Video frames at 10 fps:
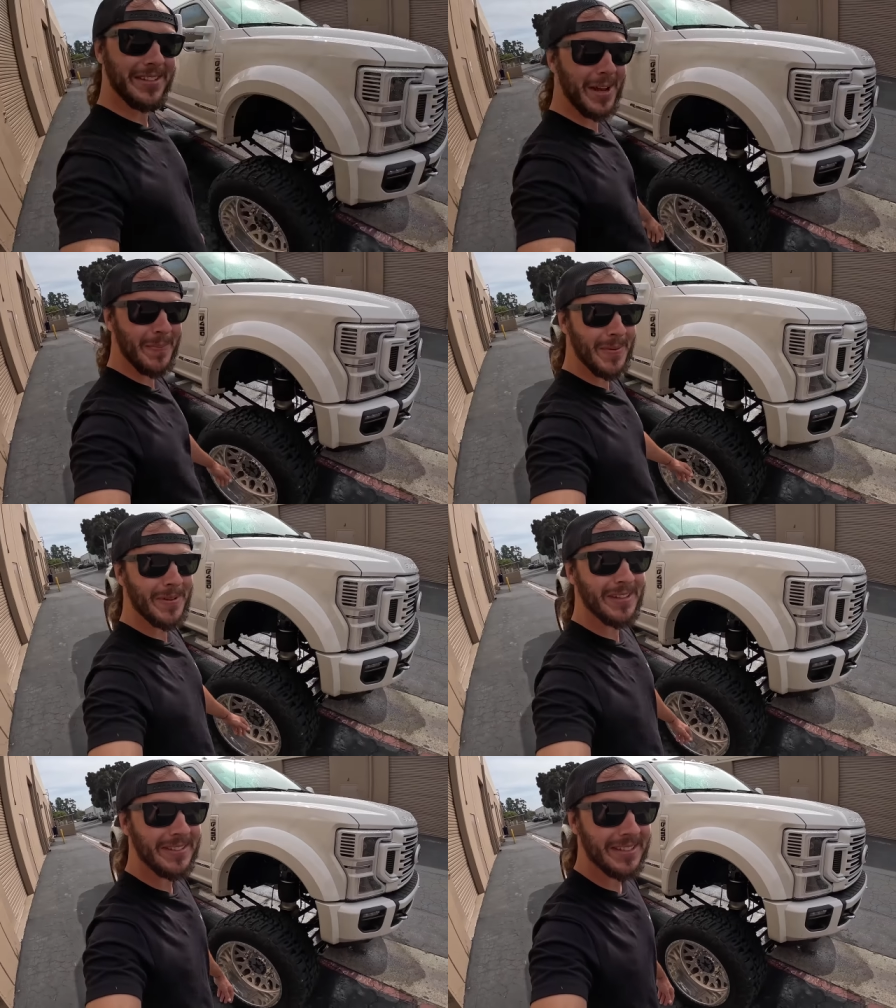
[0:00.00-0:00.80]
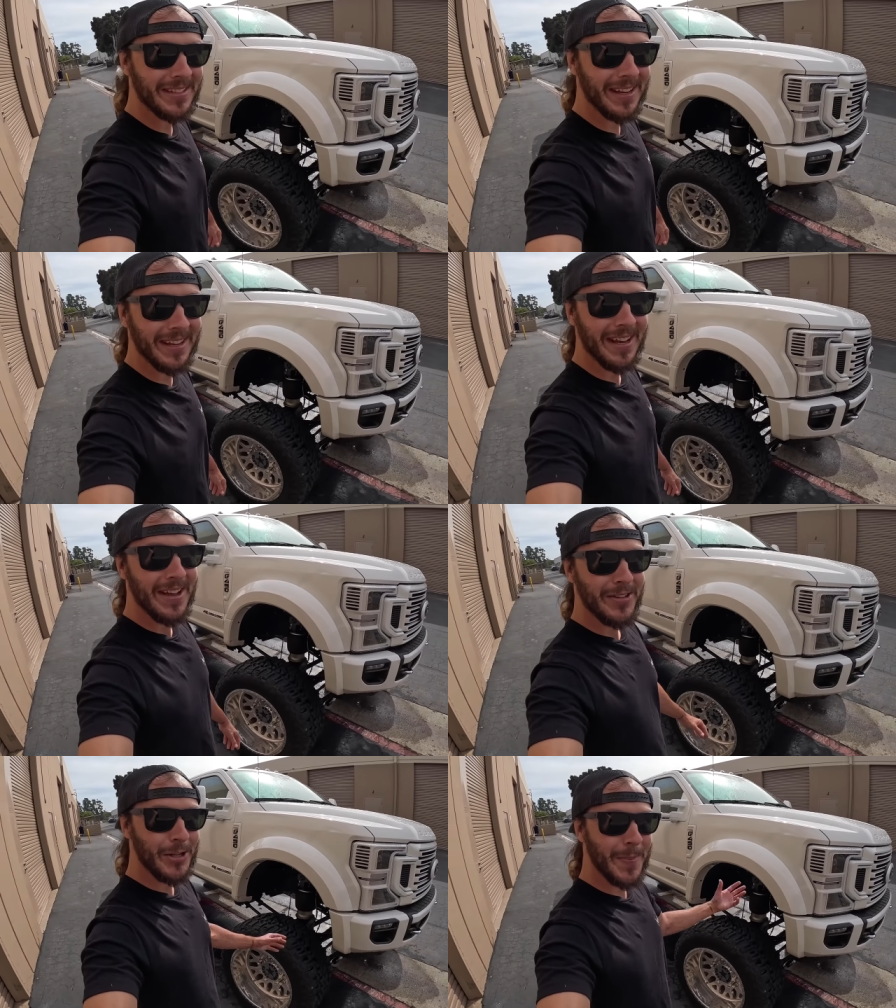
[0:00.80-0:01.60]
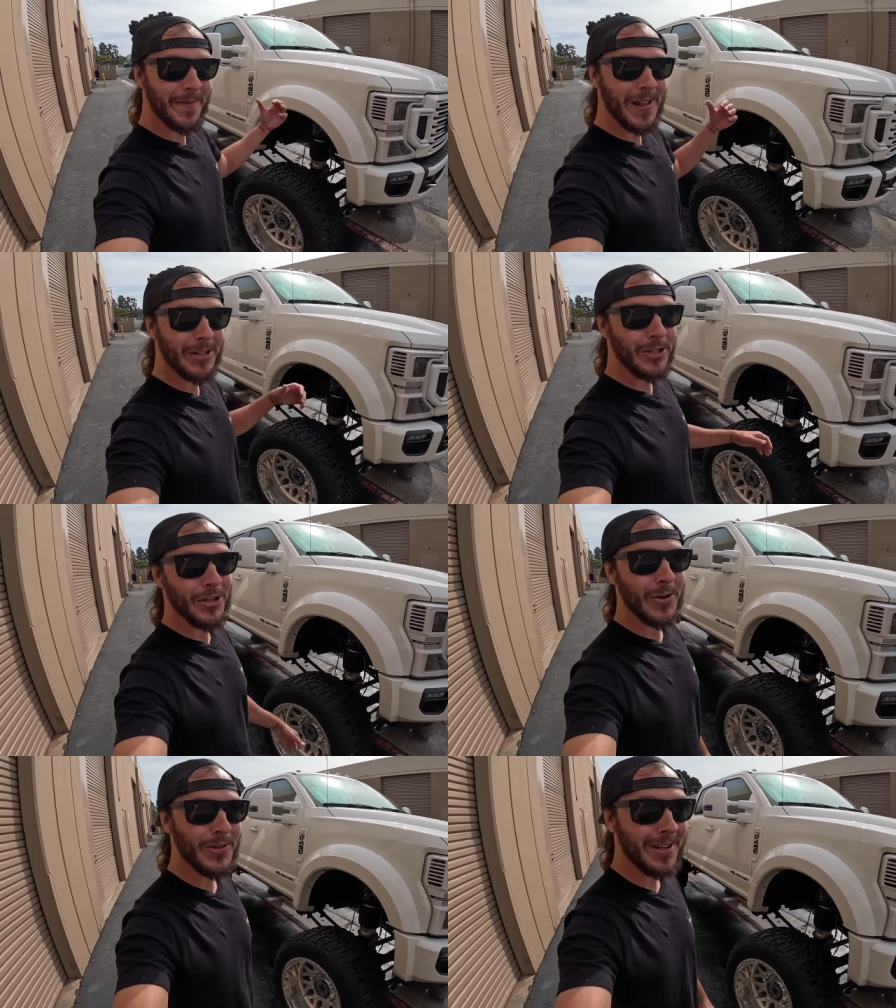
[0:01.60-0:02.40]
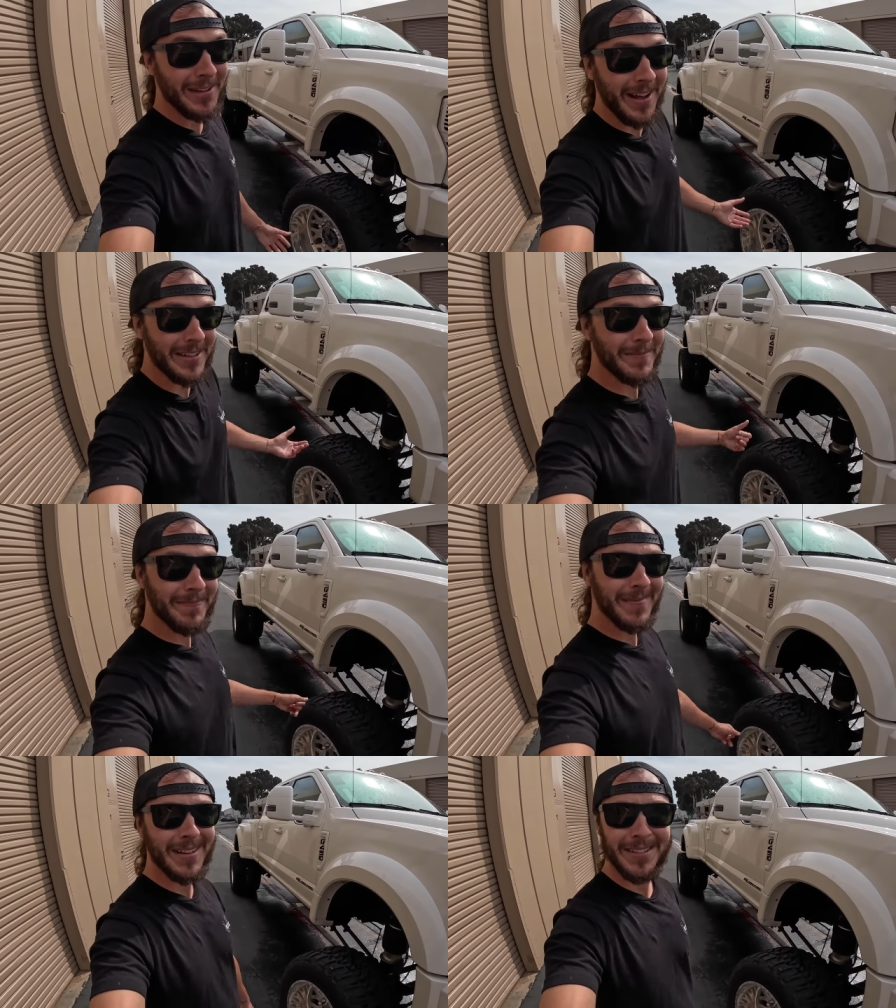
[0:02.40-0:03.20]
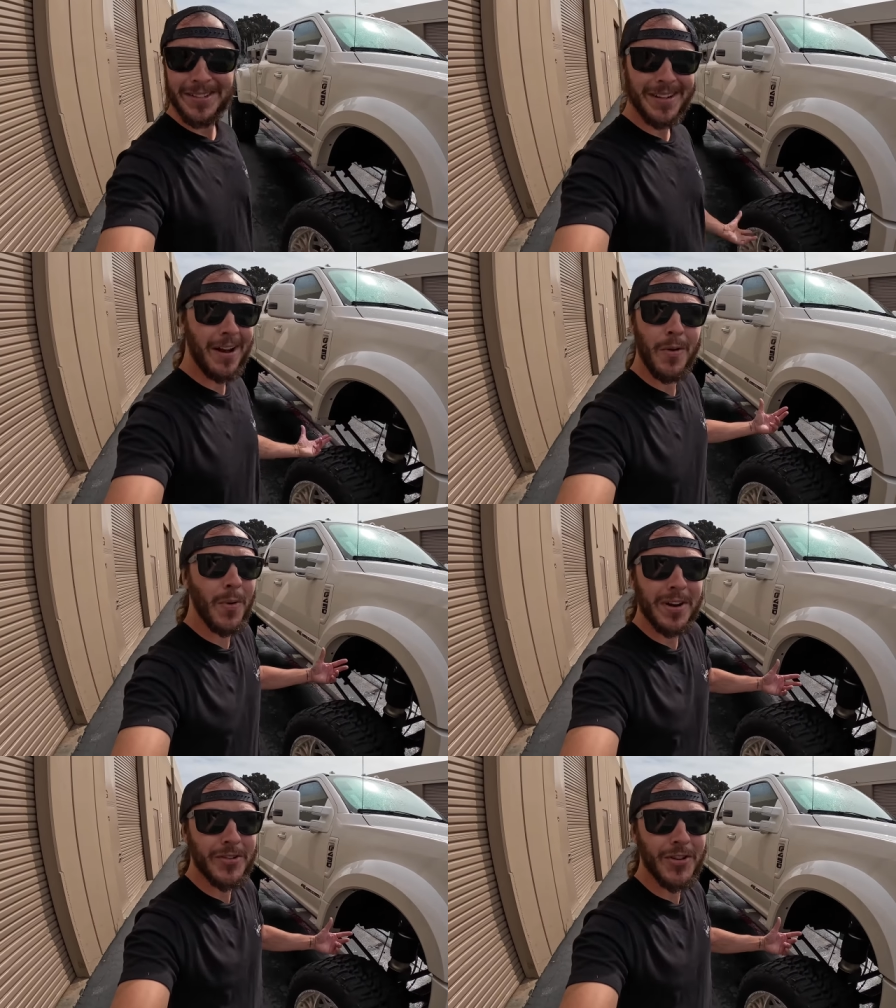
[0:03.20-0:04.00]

some people, this is a super flashy show truck to us. This is a work